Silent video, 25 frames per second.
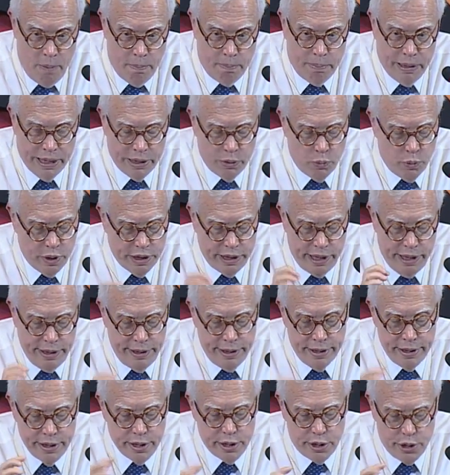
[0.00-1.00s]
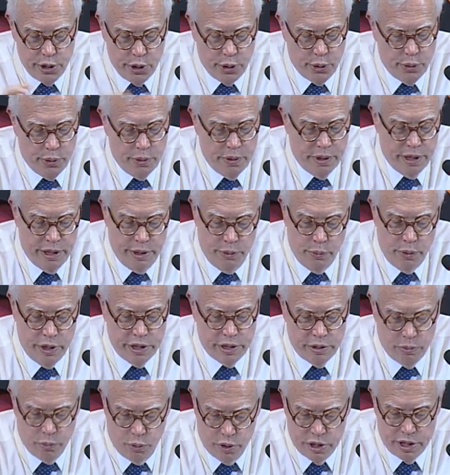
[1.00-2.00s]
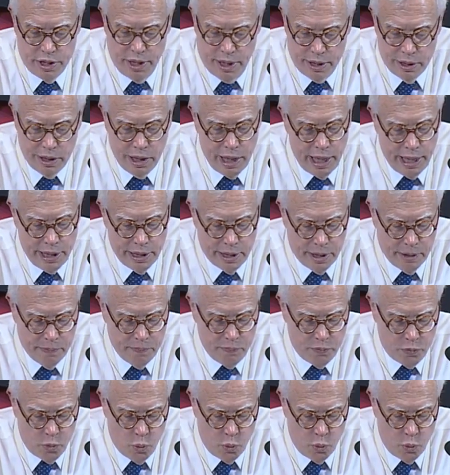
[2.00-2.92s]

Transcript: But what they didn't do, and what was done later,